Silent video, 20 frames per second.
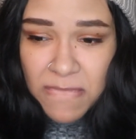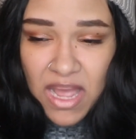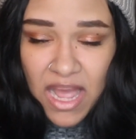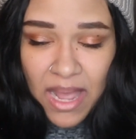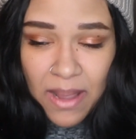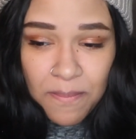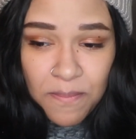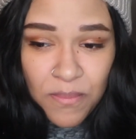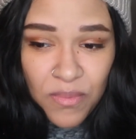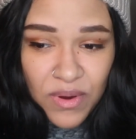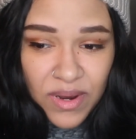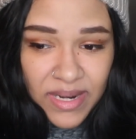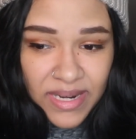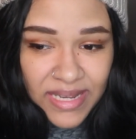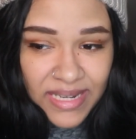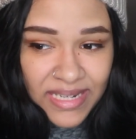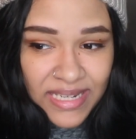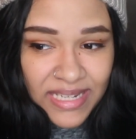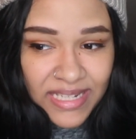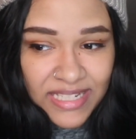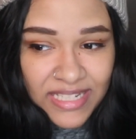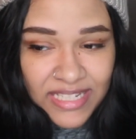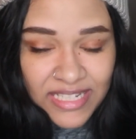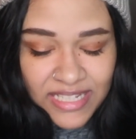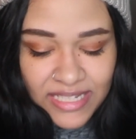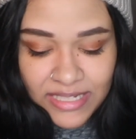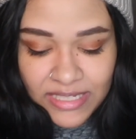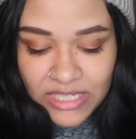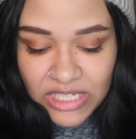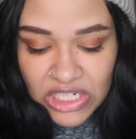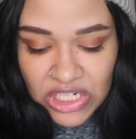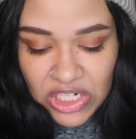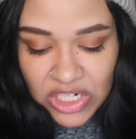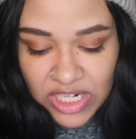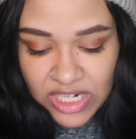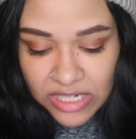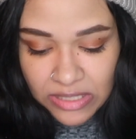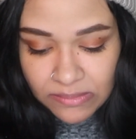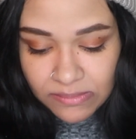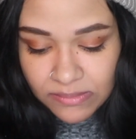I'm pretty addicted to
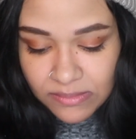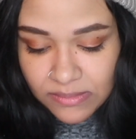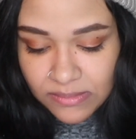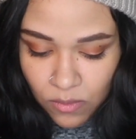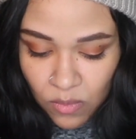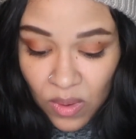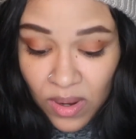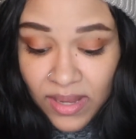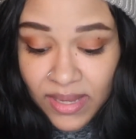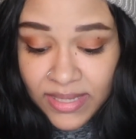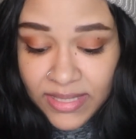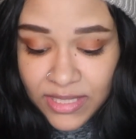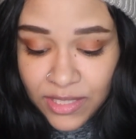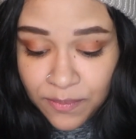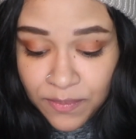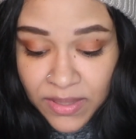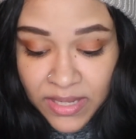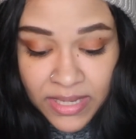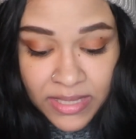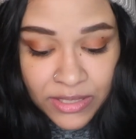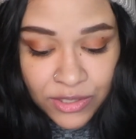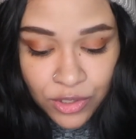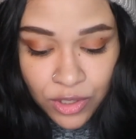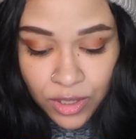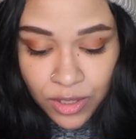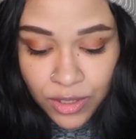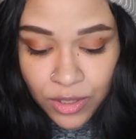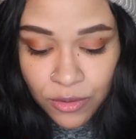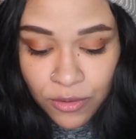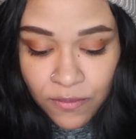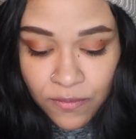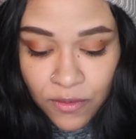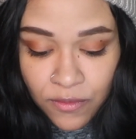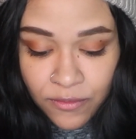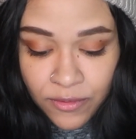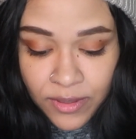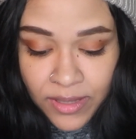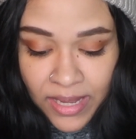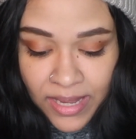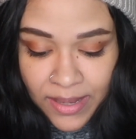Instagram. What is the biggest struggle you have
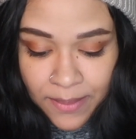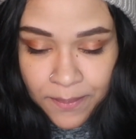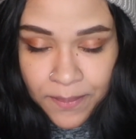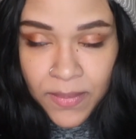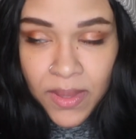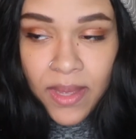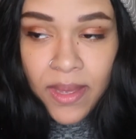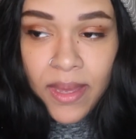overcame?